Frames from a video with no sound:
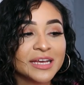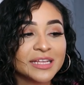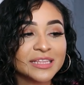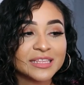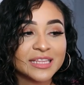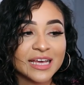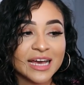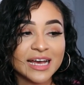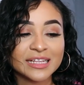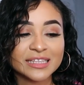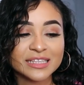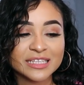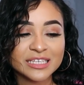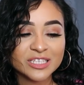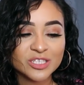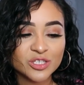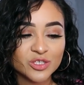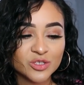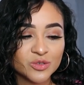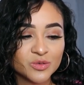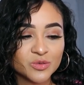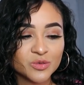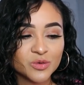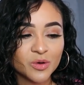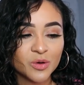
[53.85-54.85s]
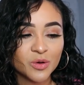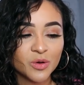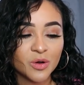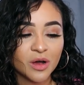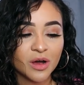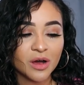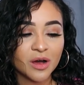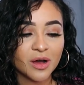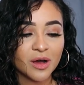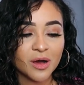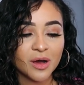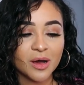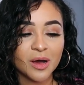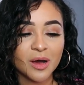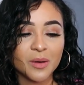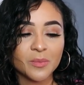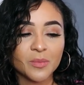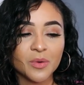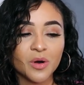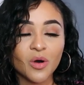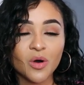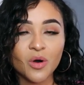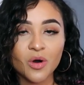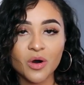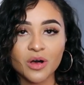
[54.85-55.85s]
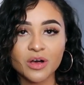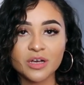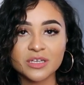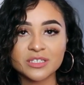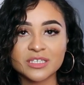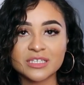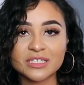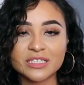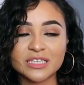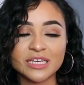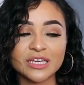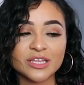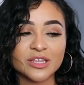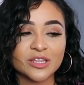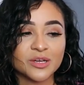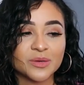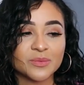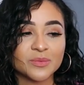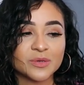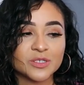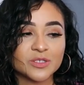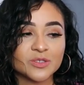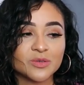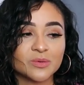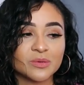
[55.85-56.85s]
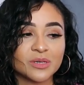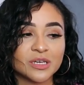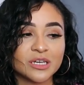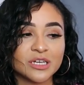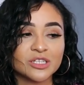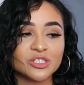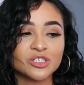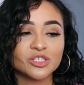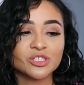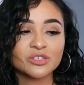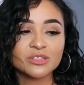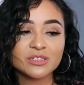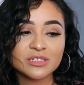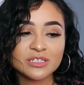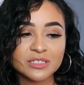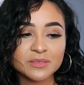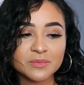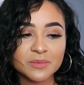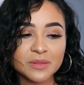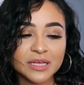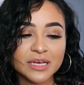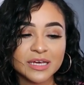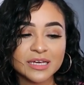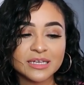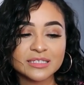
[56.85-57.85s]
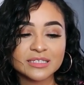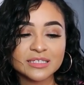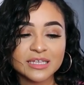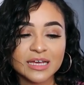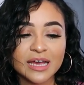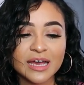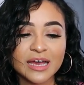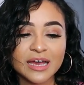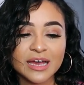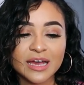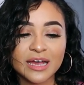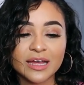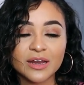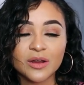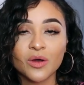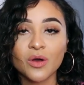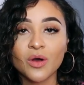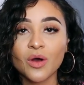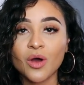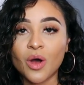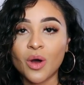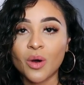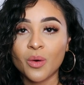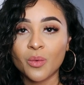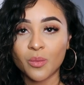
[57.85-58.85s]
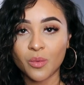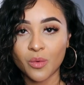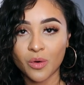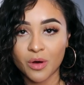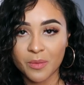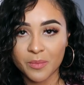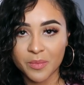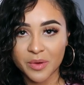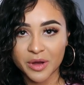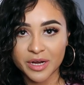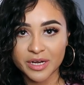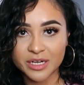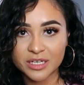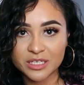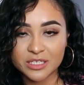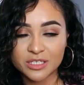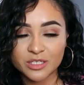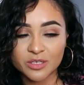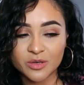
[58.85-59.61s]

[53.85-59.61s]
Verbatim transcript: that these two um, hauls is either between Children's Place and Walmart.